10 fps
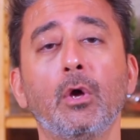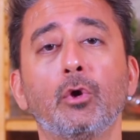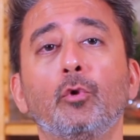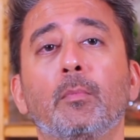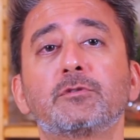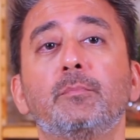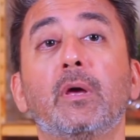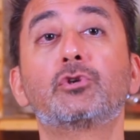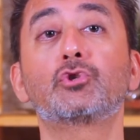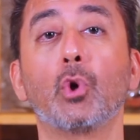You must
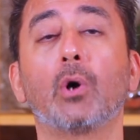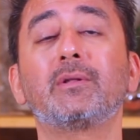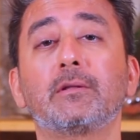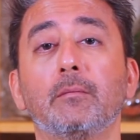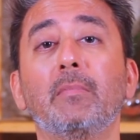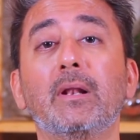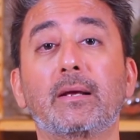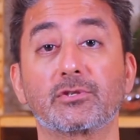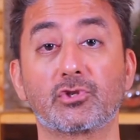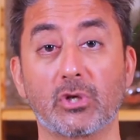make sure that the milk
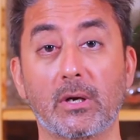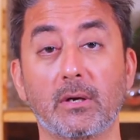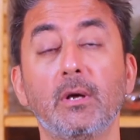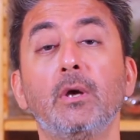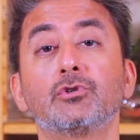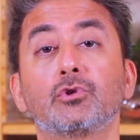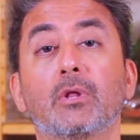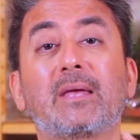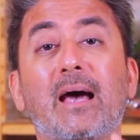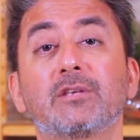is chilled. So the
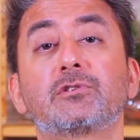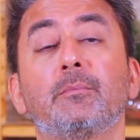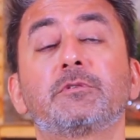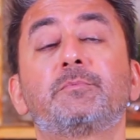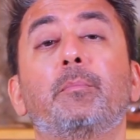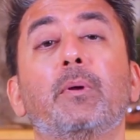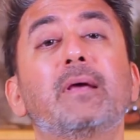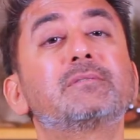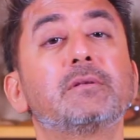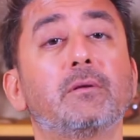canister must be
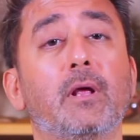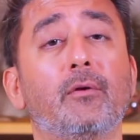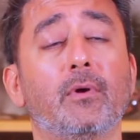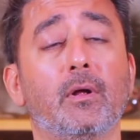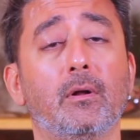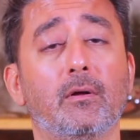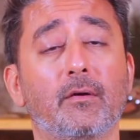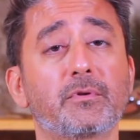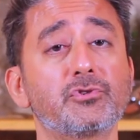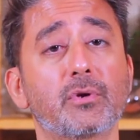placed in, in, in
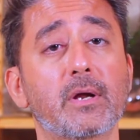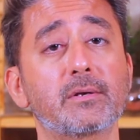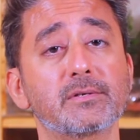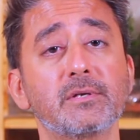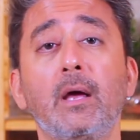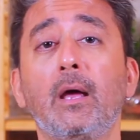refrigerators.